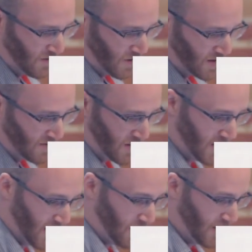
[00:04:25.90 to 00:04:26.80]
what's the
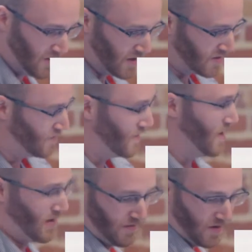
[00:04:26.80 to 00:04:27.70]
next way we can do this?
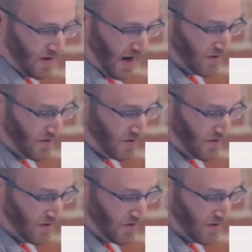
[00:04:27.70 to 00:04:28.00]
I have a